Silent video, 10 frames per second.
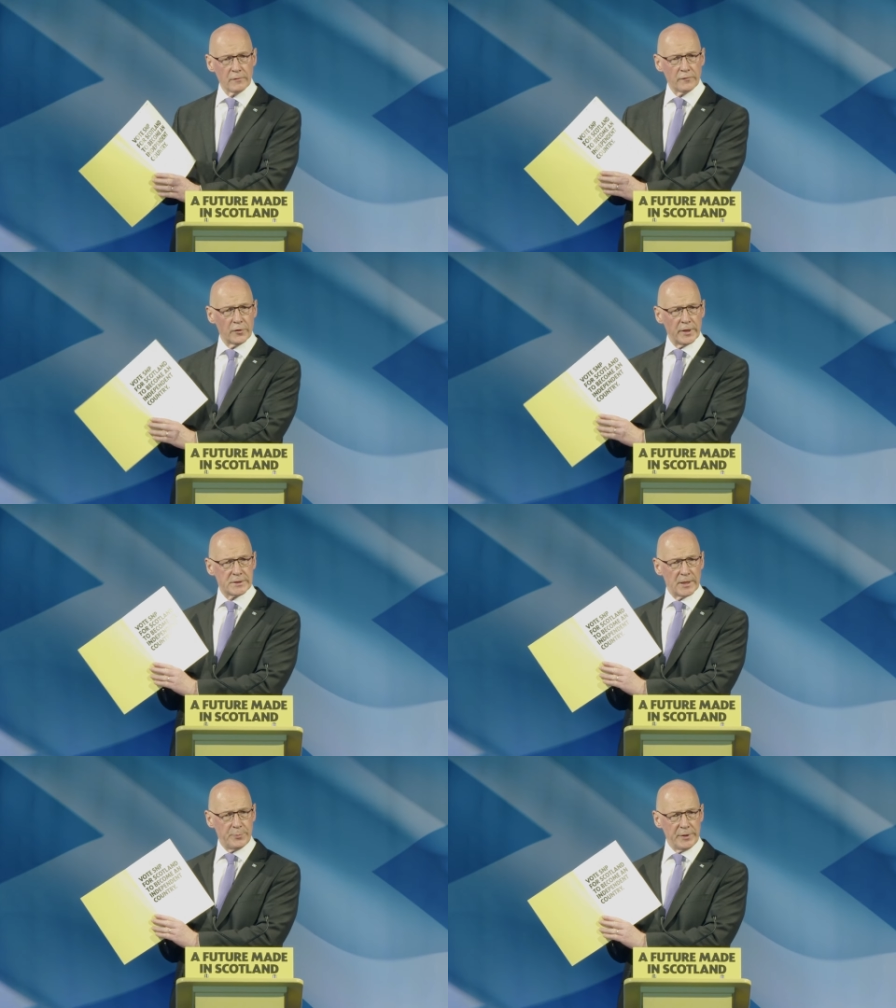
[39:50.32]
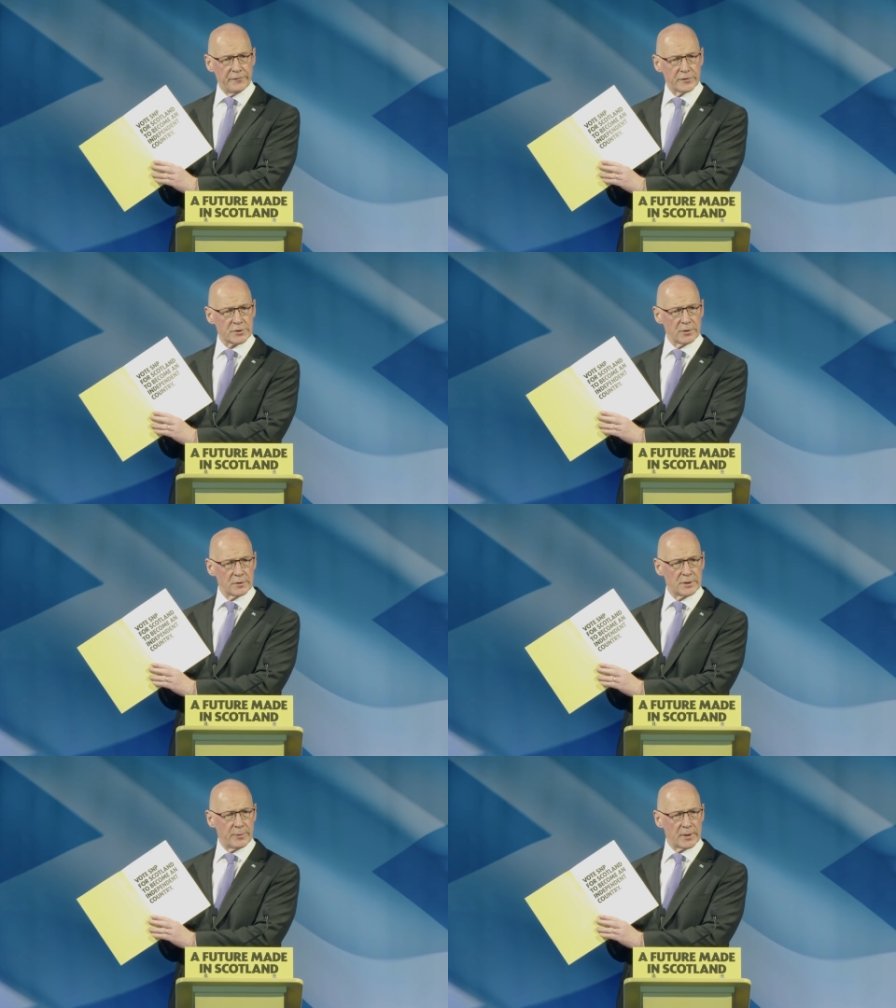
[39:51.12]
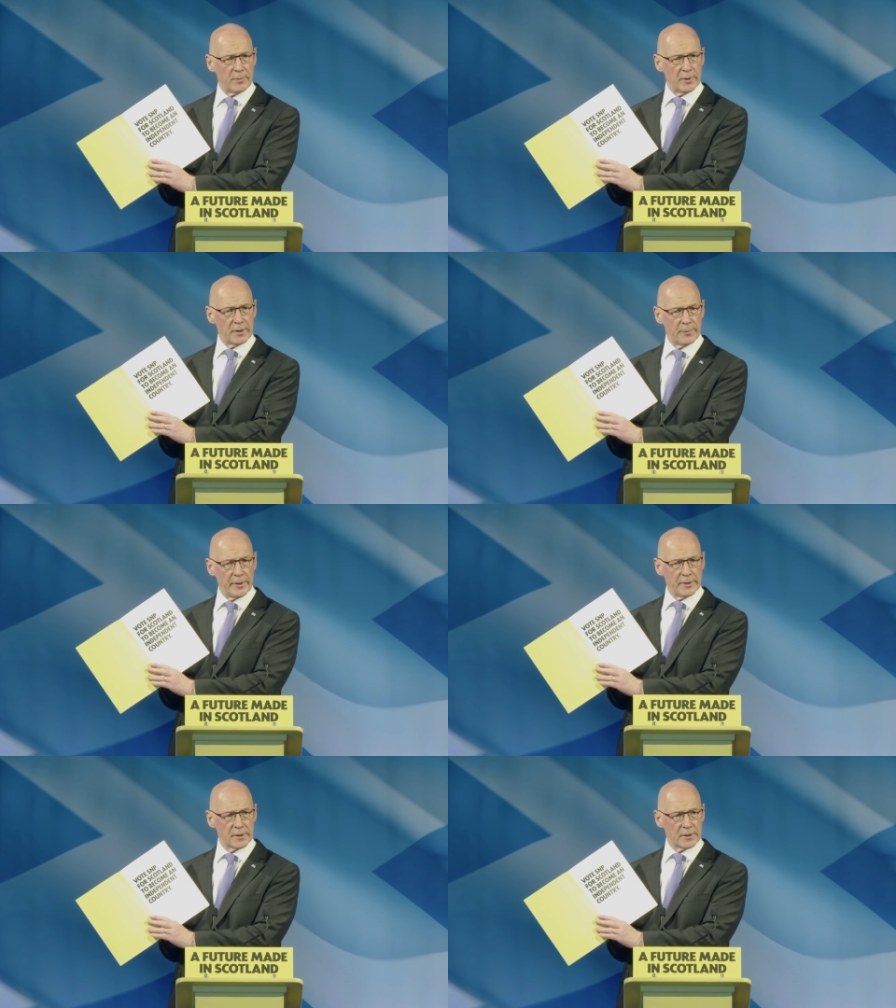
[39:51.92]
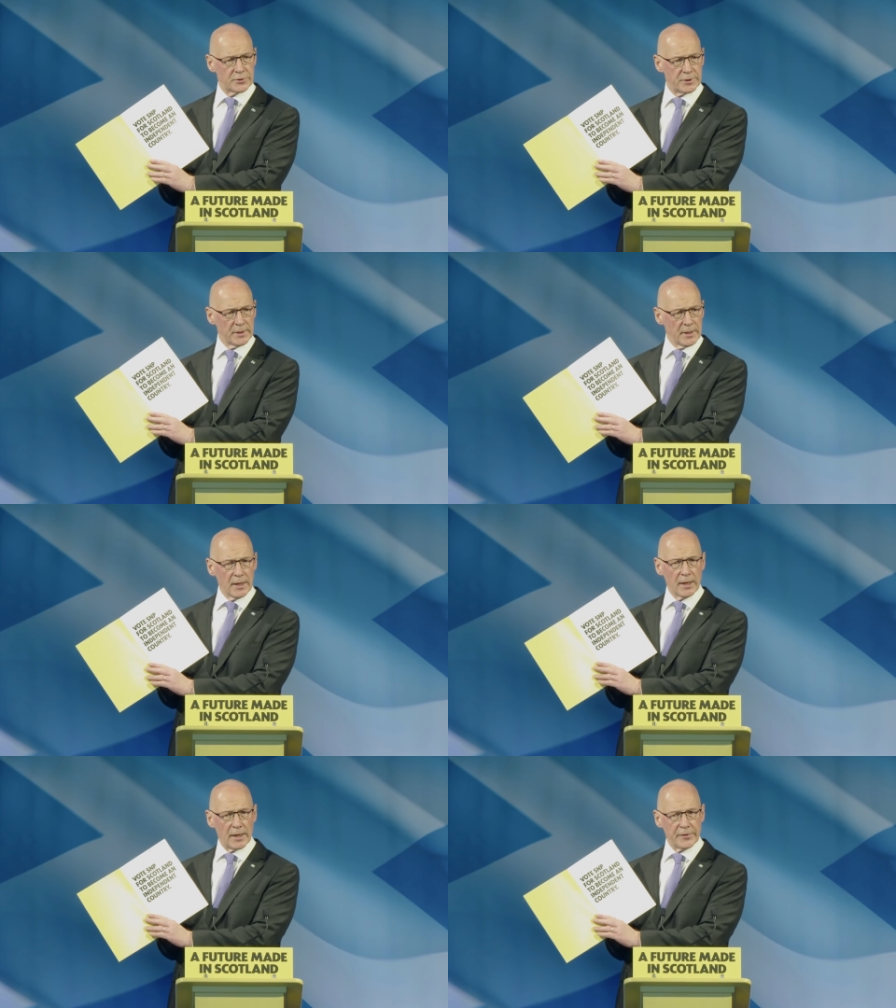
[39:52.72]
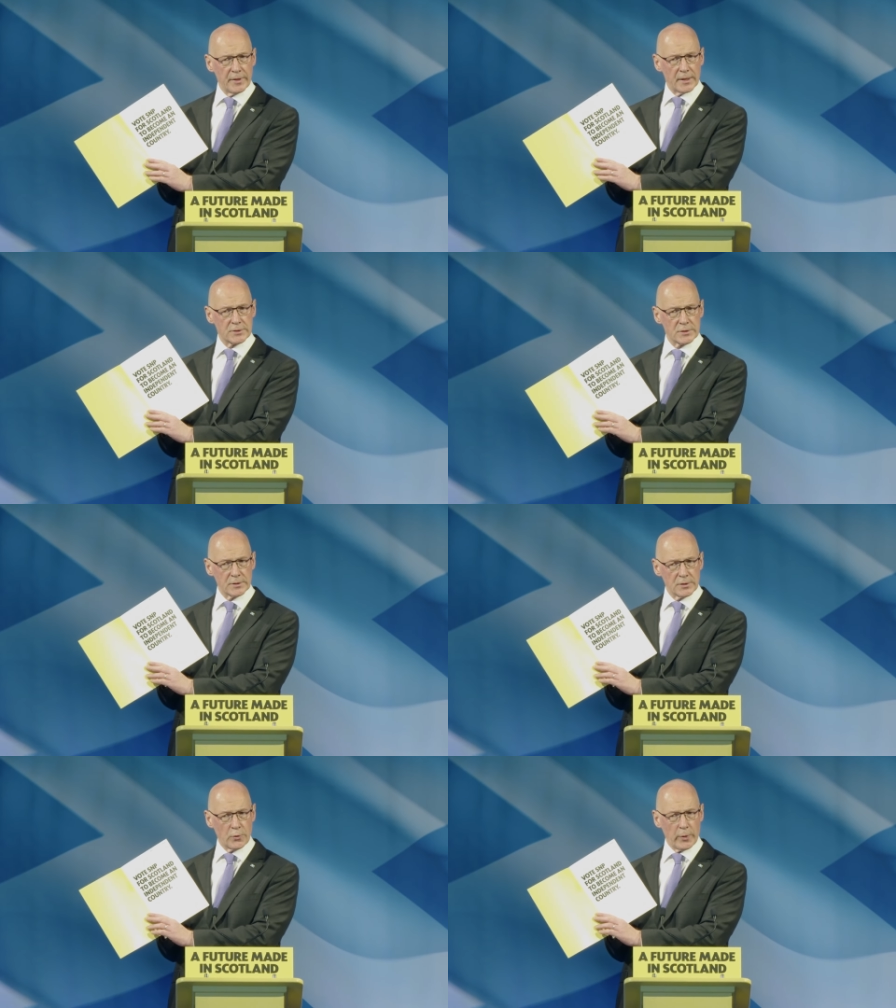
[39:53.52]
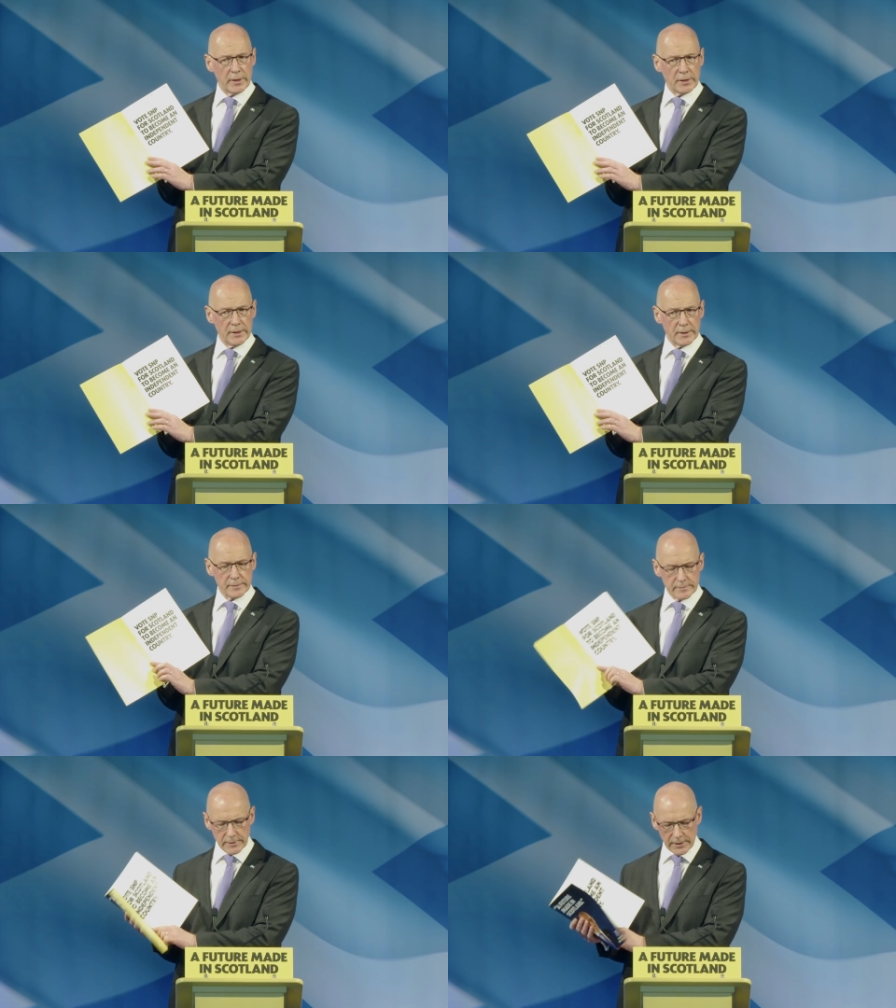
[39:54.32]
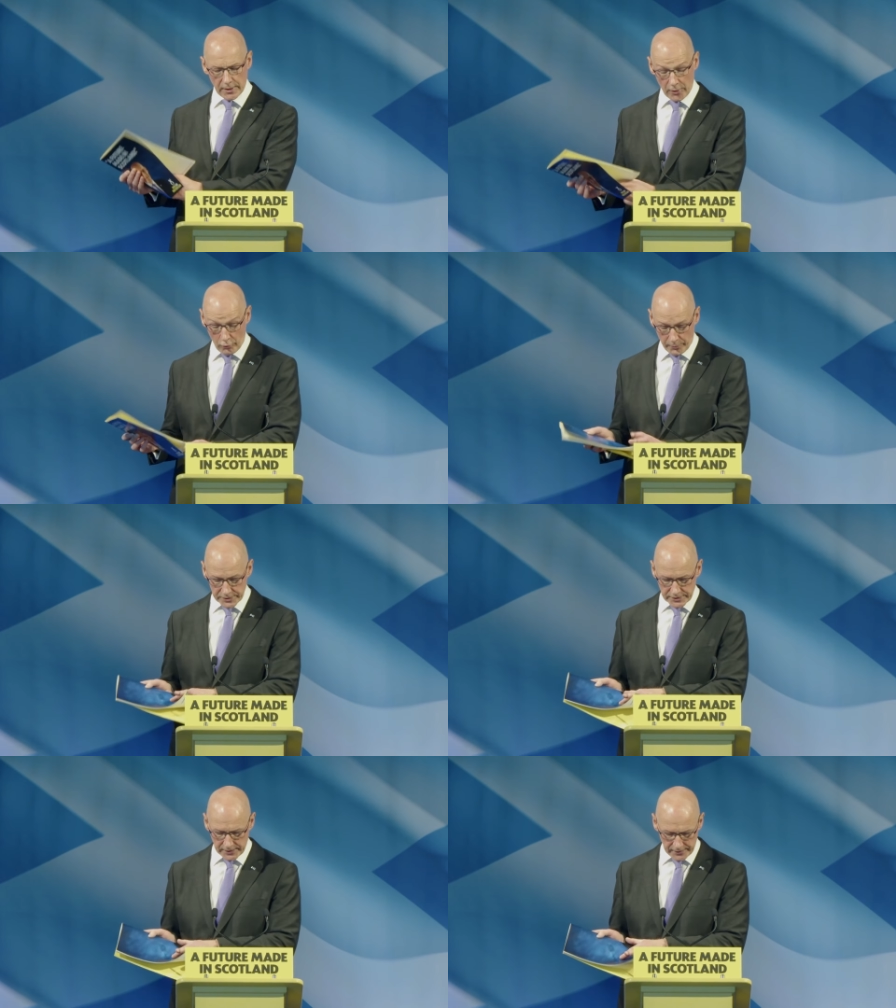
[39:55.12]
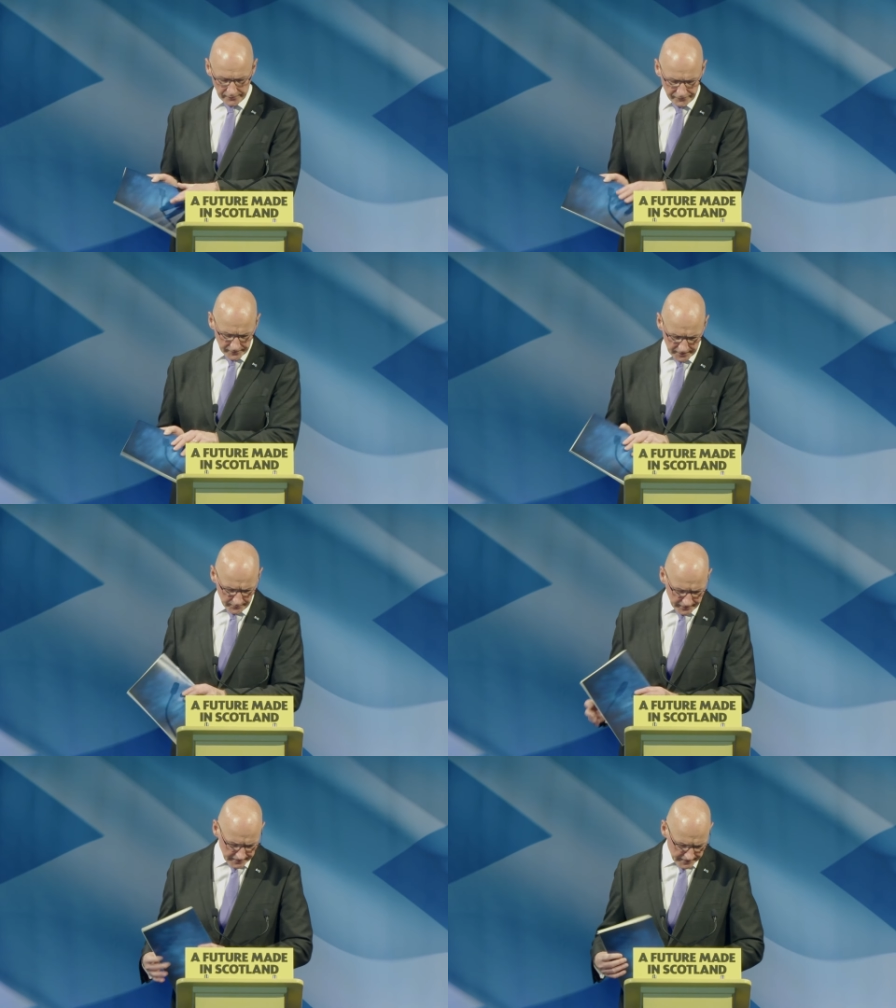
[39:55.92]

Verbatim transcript: vote SNP for Scotland to become an independent country. I think that's quite clear, or I hope it's clear enough anyway.